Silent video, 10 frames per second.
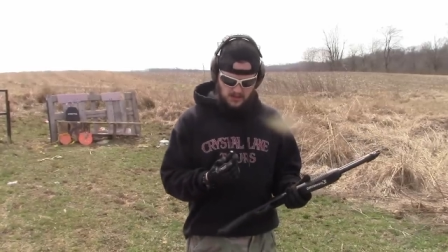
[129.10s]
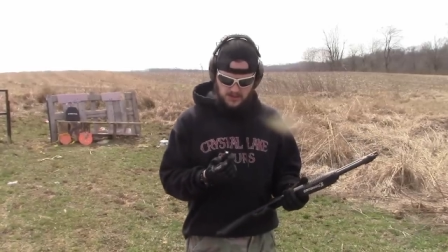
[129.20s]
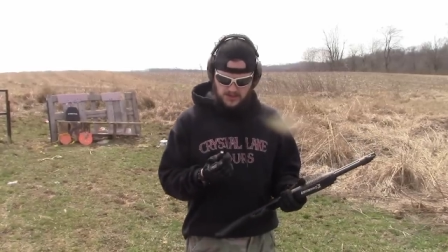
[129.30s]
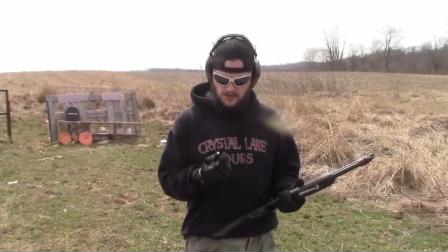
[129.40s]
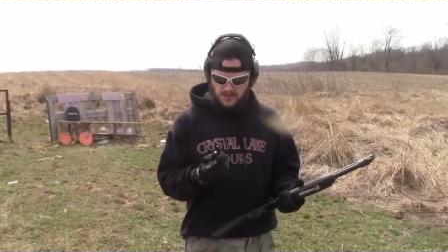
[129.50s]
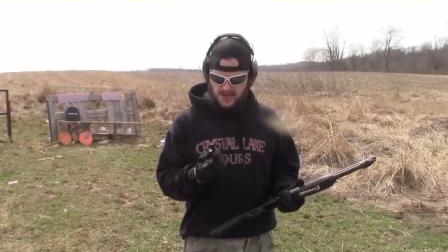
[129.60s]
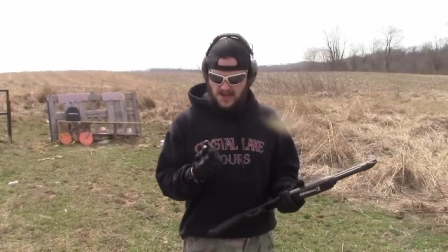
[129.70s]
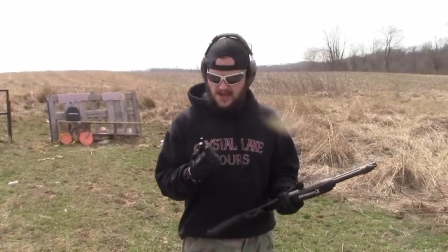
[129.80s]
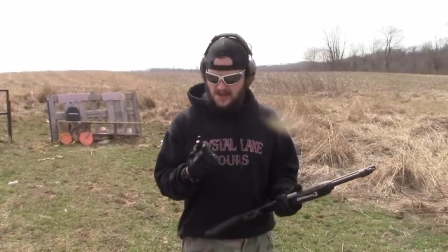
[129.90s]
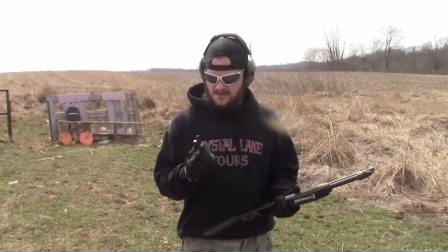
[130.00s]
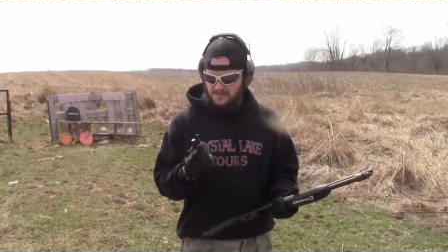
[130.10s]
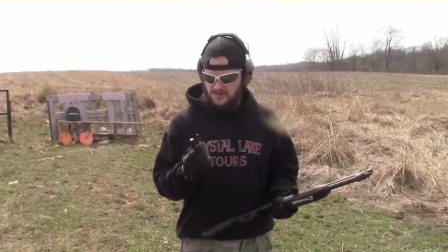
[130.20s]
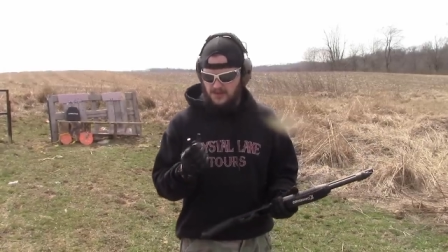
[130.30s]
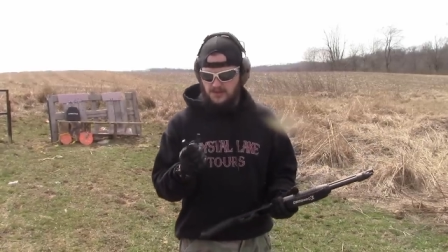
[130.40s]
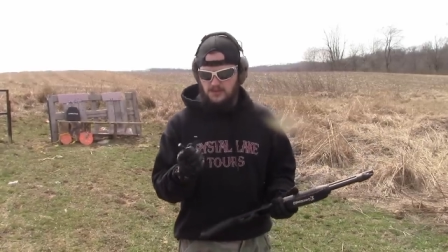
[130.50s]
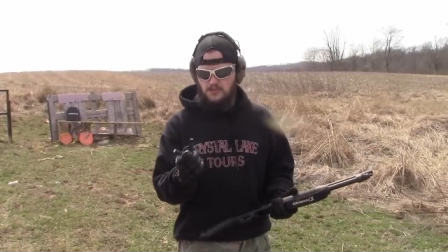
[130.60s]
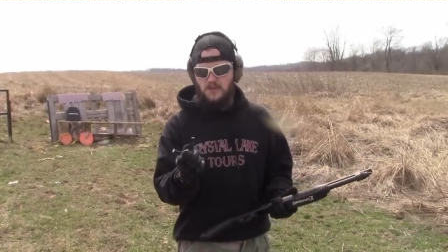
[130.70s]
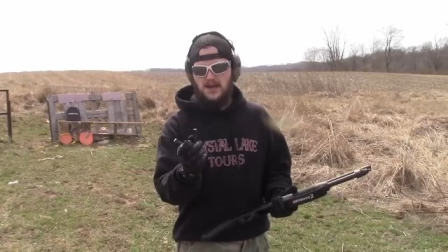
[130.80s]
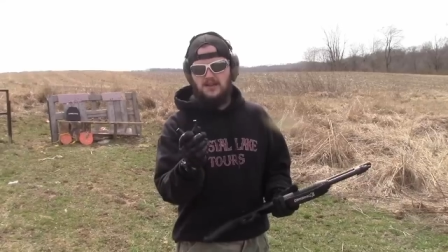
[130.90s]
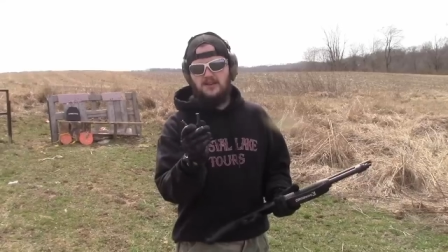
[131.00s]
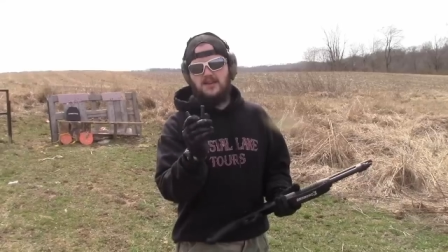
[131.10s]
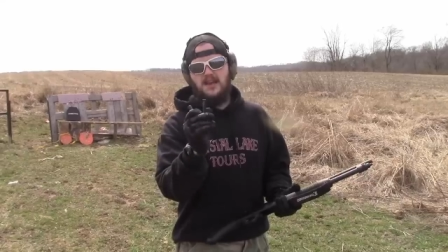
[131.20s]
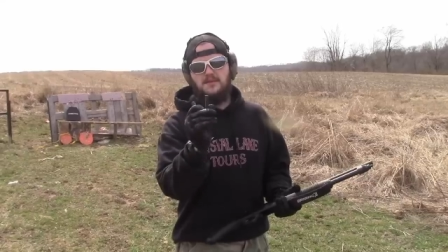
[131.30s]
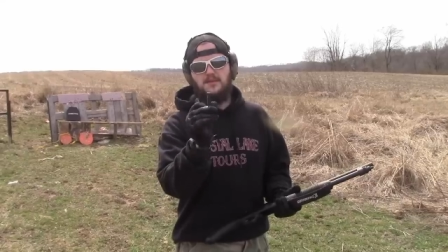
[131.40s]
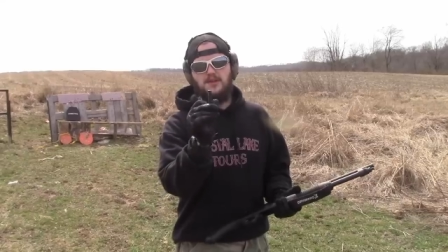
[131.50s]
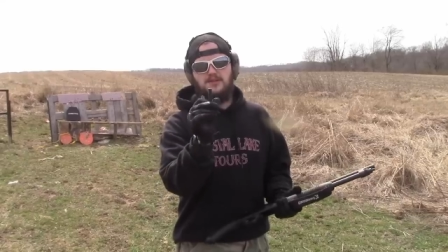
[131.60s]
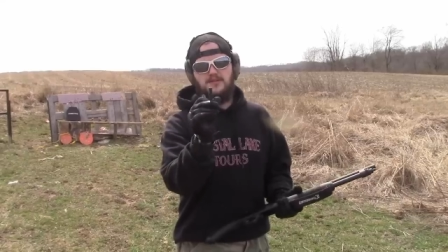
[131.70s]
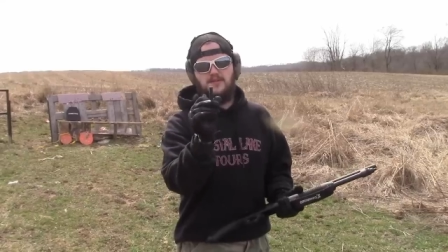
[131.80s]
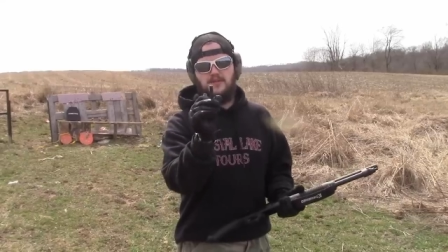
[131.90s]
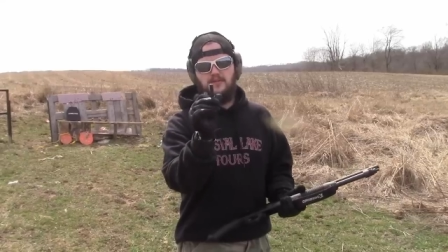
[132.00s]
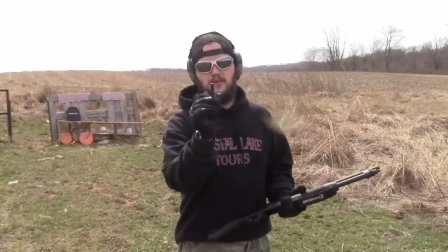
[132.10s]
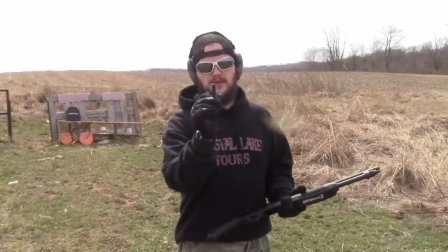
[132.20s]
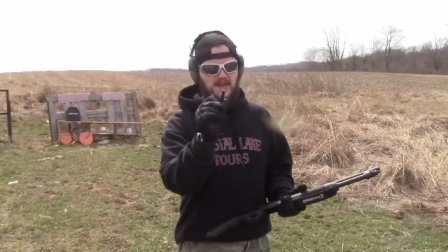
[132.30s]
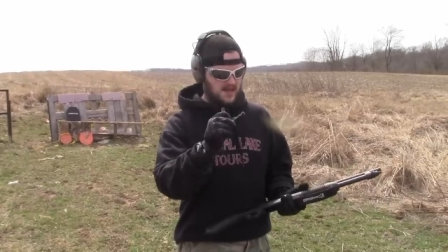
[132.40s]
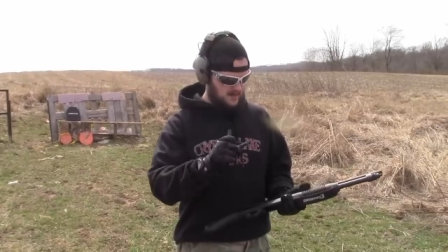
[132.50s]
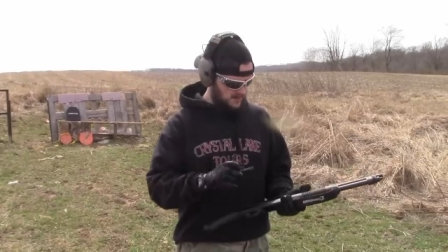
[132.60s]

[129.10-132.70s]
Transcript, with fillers: So we have regular game loads for the 410,